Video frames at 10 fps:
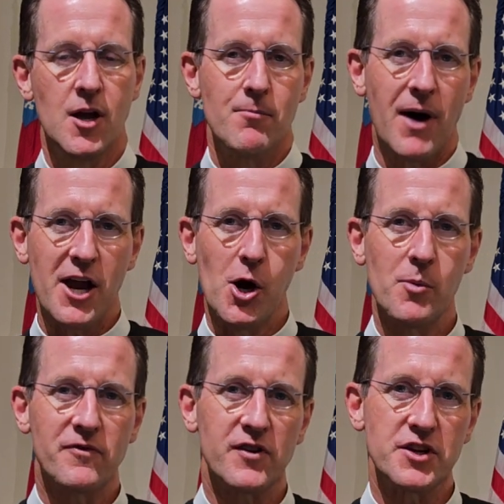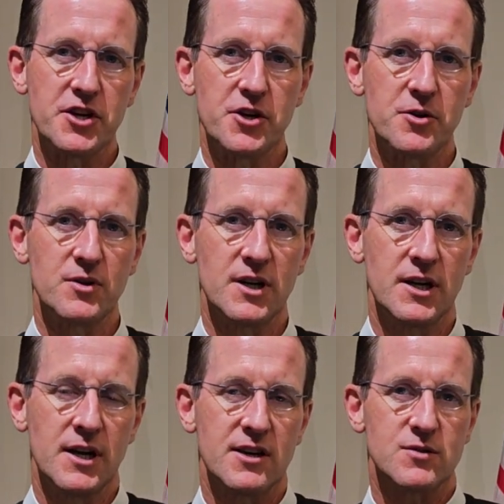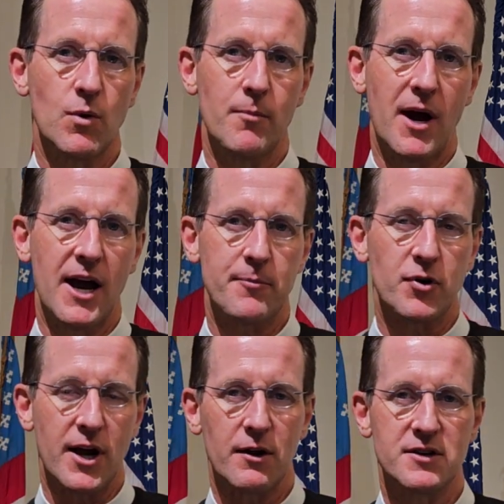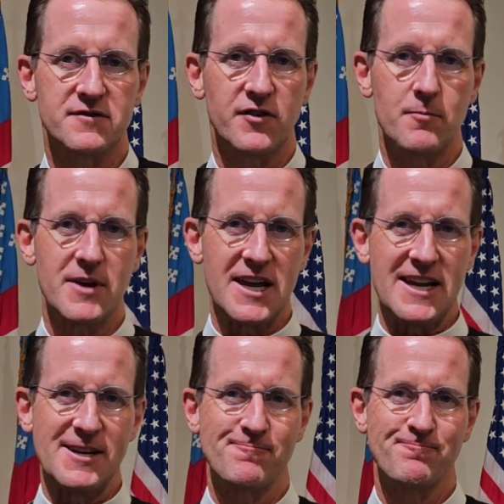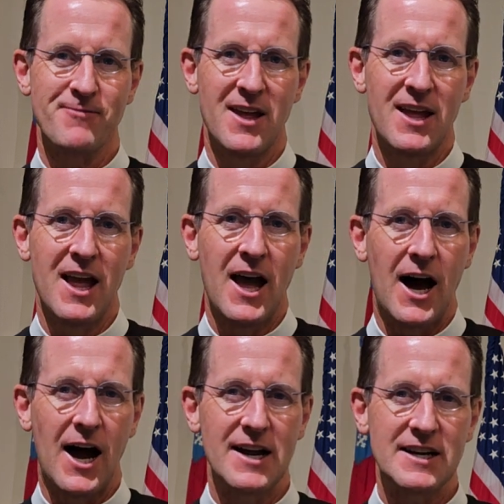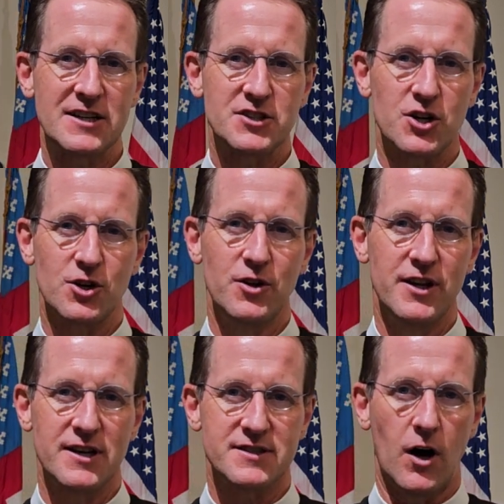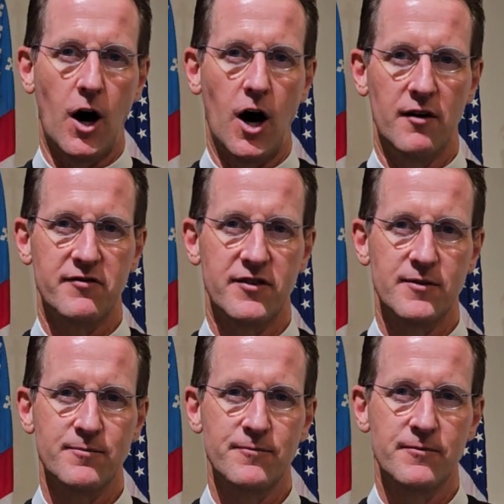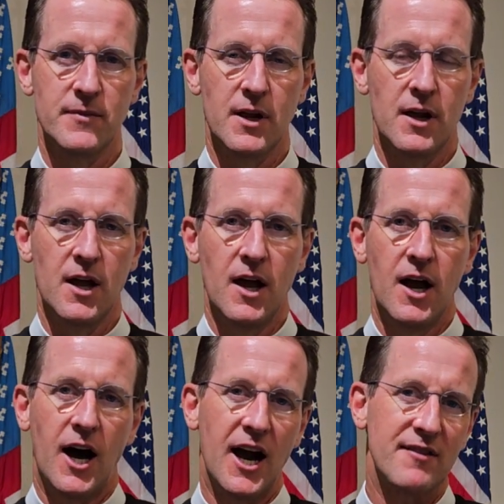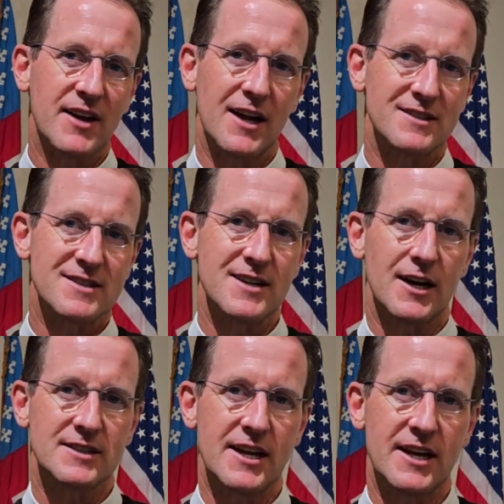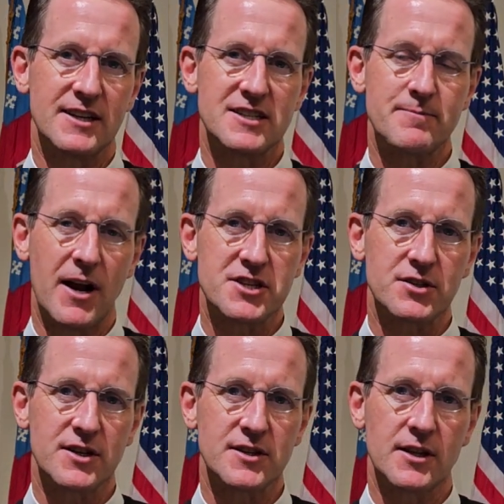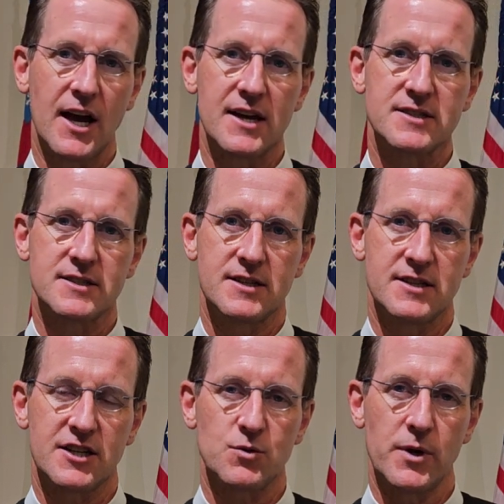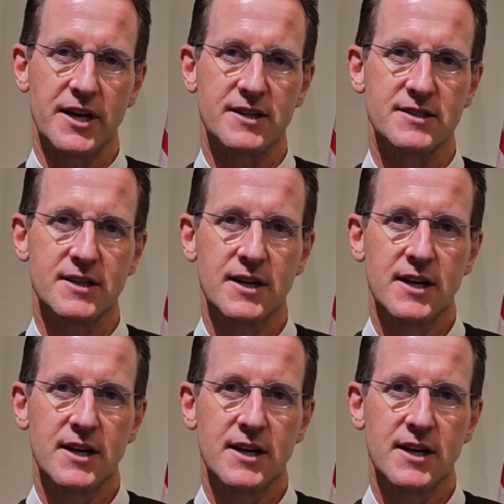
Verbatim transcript: My hope for you is what my prayer is for me. I need to turn this off. I've gotten sucked in, especially in the last six weeks,